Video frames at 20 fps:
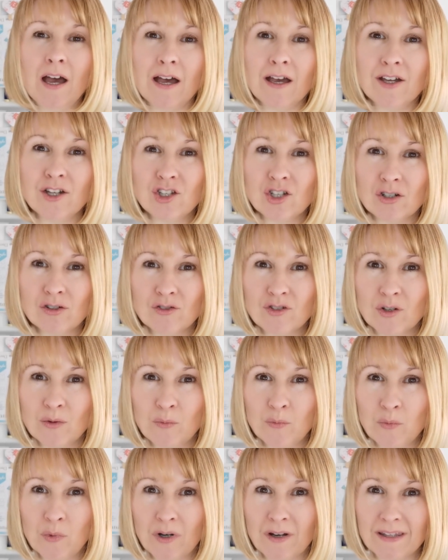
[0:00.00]
Her
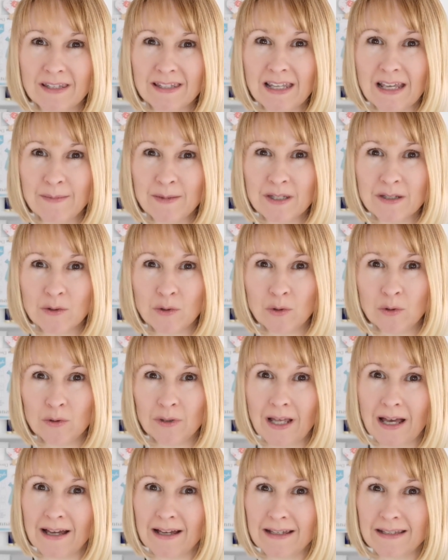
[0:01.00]
children were at the same
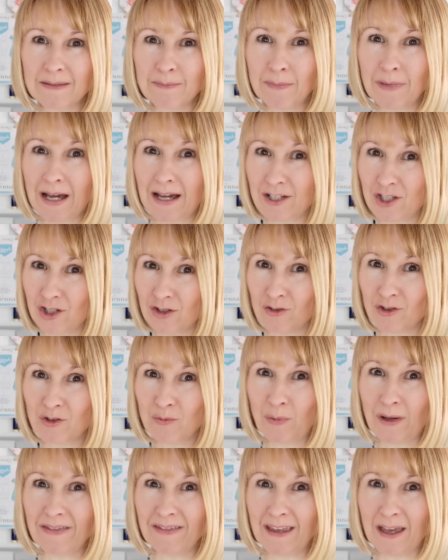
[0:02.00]
school as my
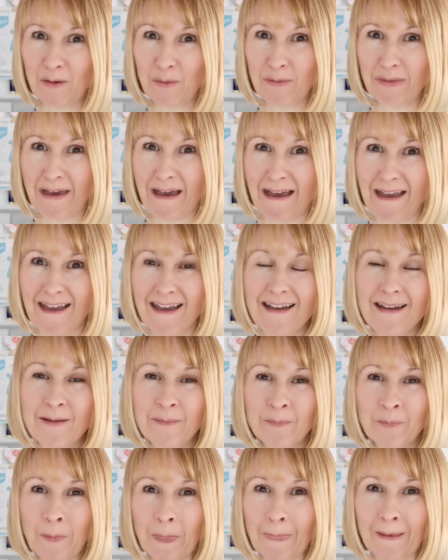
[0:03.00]
children when they were there,
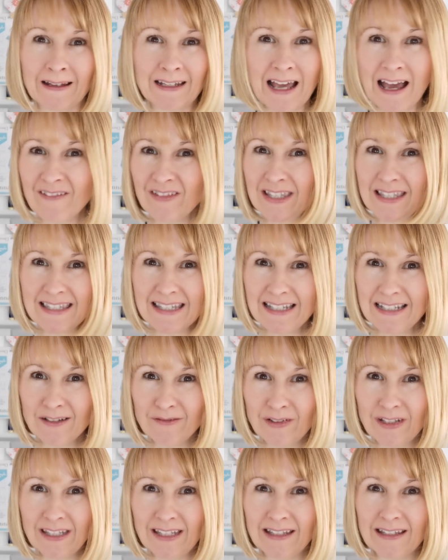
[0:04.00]
and I haven't seen her
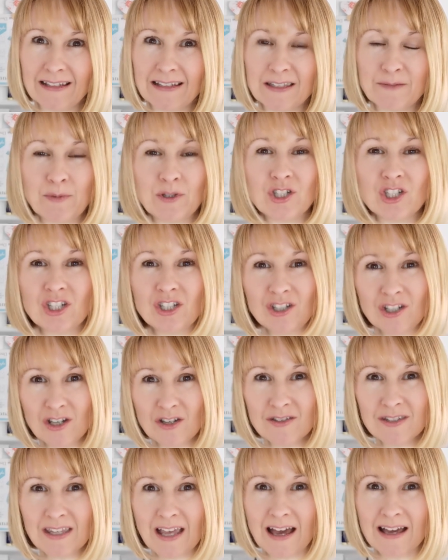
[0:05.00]
for years, but she
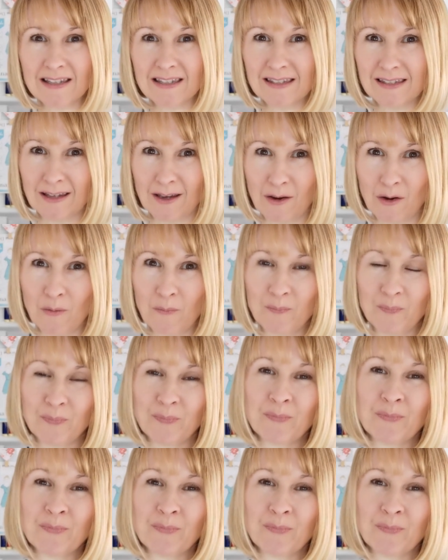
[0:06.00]
knows that I sew,